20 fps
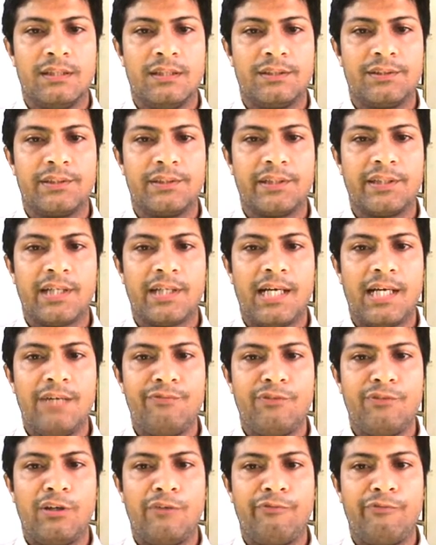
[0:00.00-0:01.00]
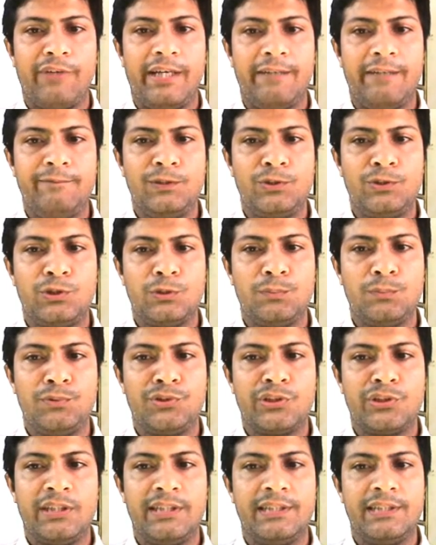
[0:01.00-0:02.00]
The graph of F
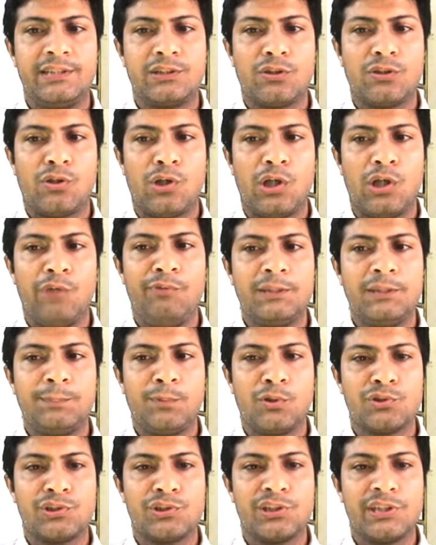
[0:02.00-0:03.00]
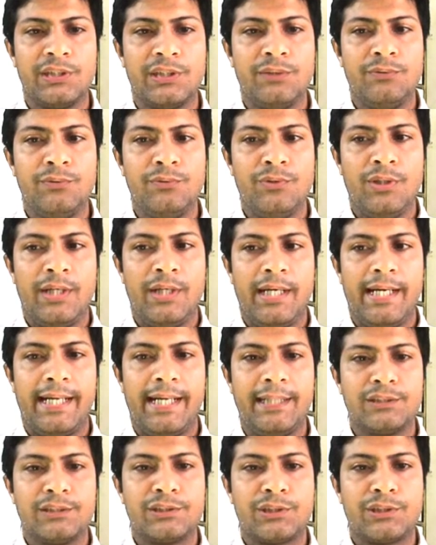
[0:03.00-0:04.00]
distribution is always positive
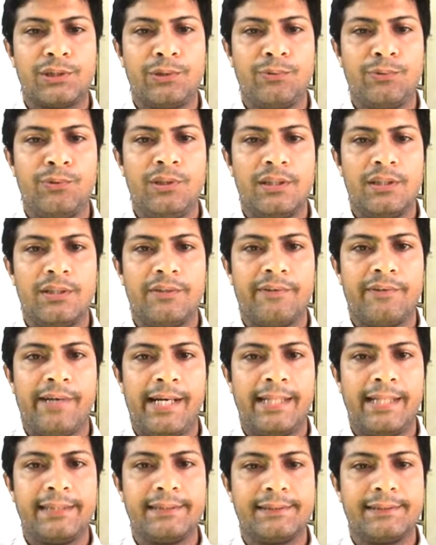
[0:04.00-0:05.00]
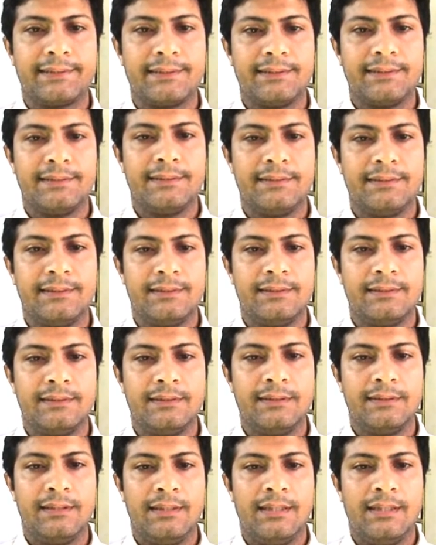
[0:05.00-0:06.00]
and skewed right.
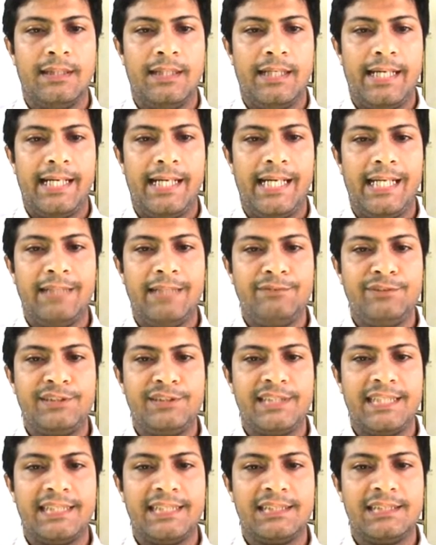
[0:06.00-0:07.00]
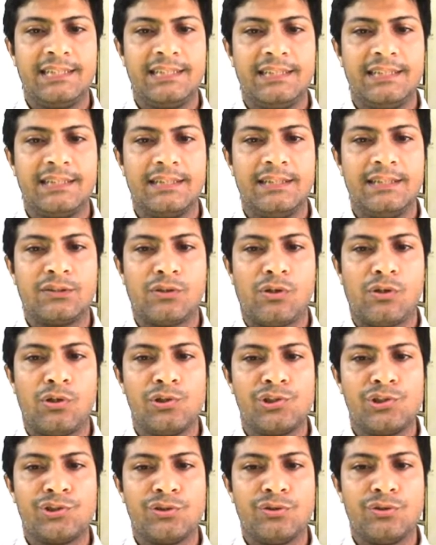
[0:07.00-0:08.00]
F statistic is
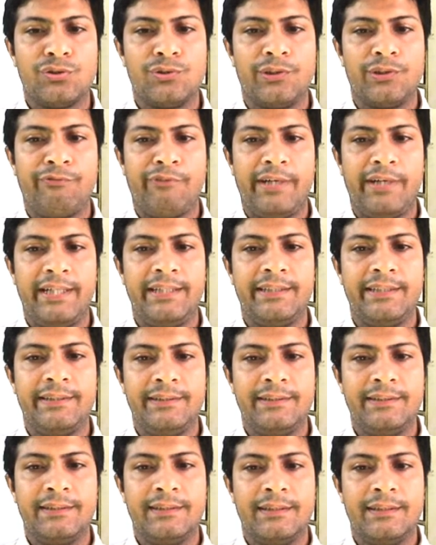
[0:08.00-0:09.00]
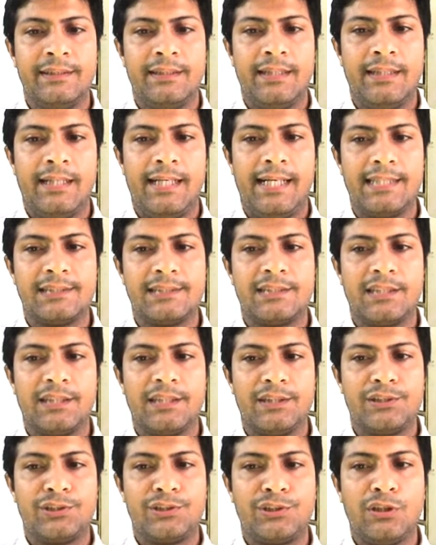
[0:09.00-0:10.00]
also defined as the
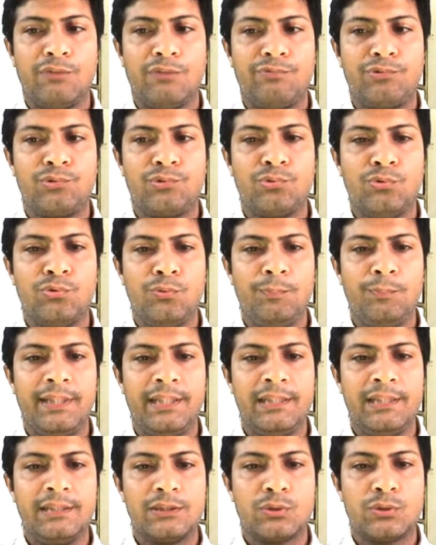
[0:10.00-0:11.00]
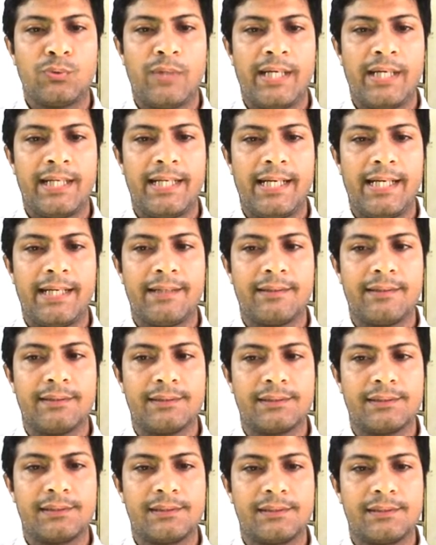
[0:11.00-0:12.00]
ratio of two mean square
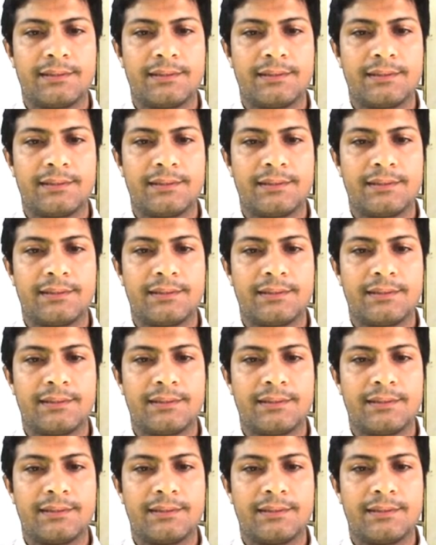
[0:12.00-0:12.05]
errors.